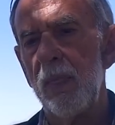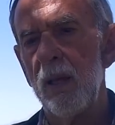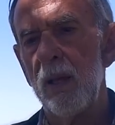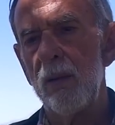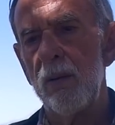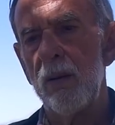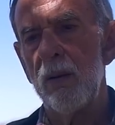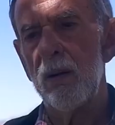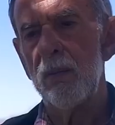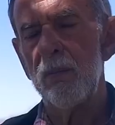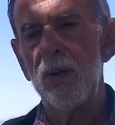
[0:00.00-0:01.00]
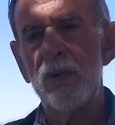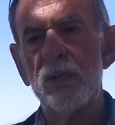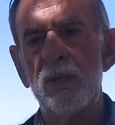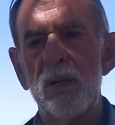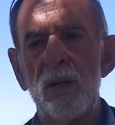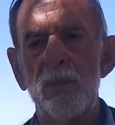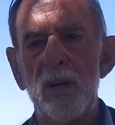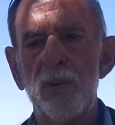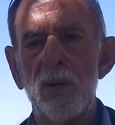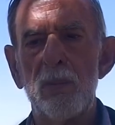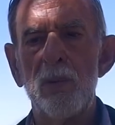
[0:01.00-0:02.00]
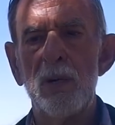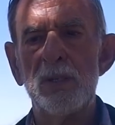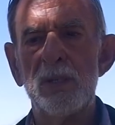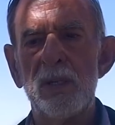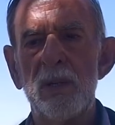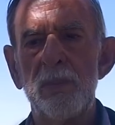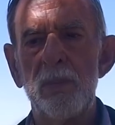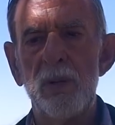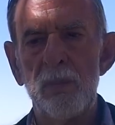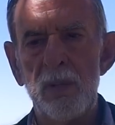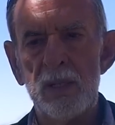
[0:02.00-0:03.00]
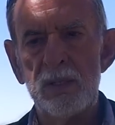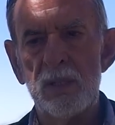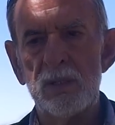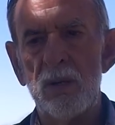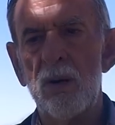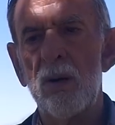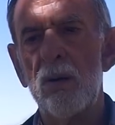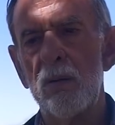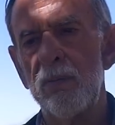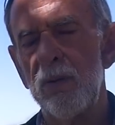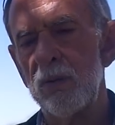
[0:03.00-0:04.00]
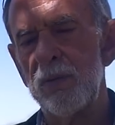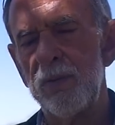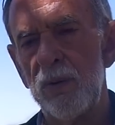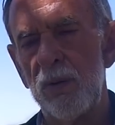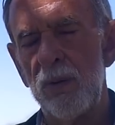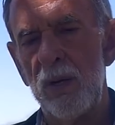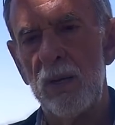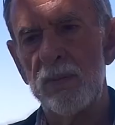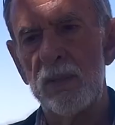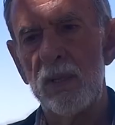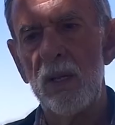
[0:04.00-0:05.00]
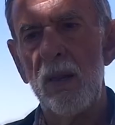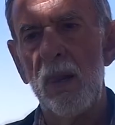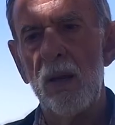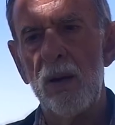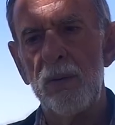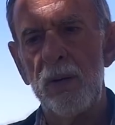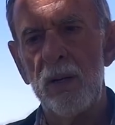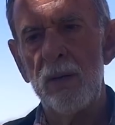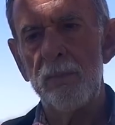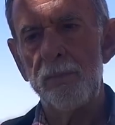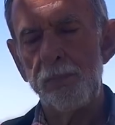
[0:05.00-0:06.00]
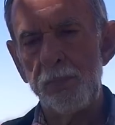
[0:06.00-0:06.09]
And merging in my book, Merging Dimensions, all of those photographs are in